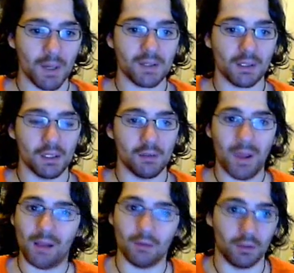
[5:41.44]
Basically the
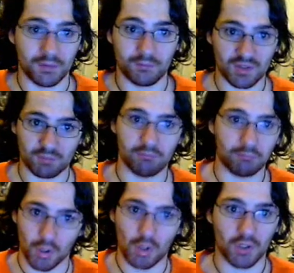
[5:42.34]
belt had
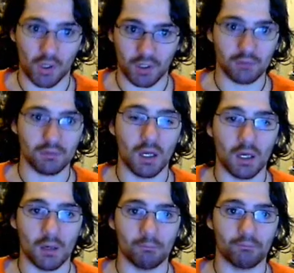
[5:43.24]
broken on it,
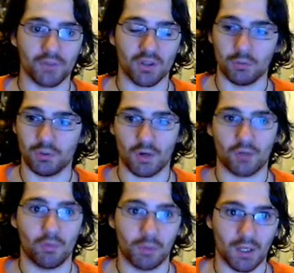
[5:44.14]
so we
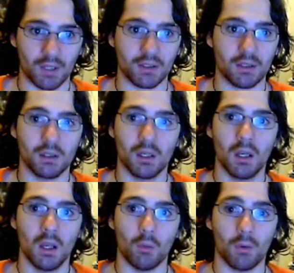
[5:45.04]
tried to replace it.
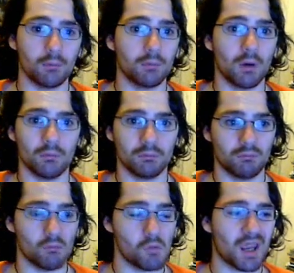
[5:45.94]
We
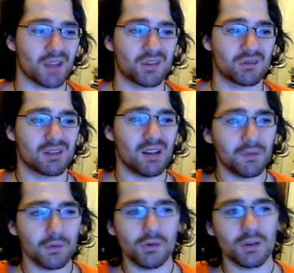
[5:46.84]
had
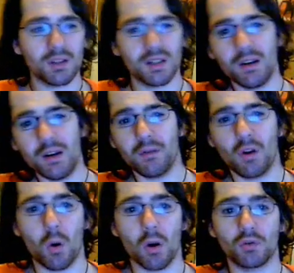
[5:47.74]

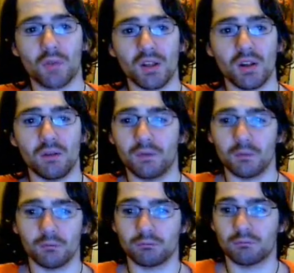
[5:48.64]
different quotes ranging
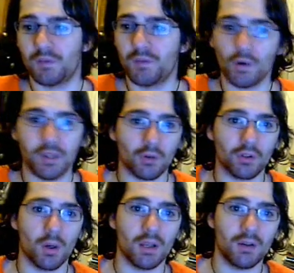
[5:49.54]
from 40
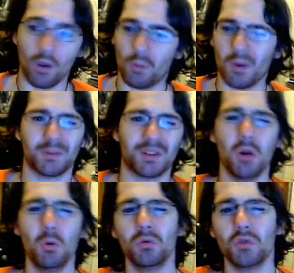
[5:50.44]
odd quid all the way up to
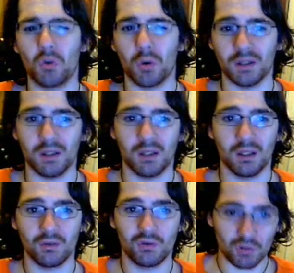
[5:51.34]
200 quid
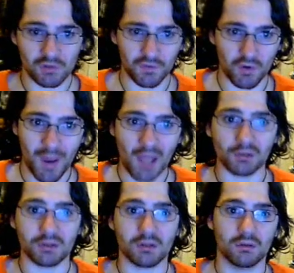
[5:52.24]
just for a
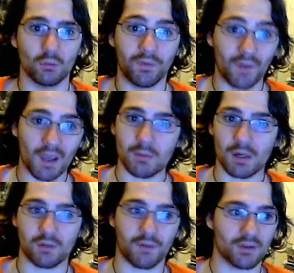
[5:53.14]
belt. We finally
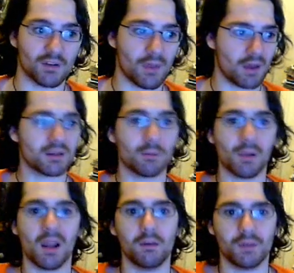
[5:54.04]
managed to find someone that
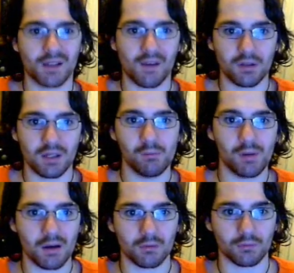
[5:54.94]
supply it for
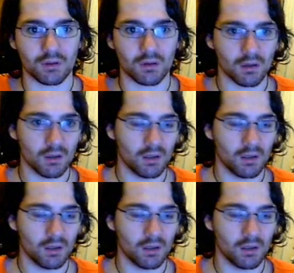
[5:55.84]
£17.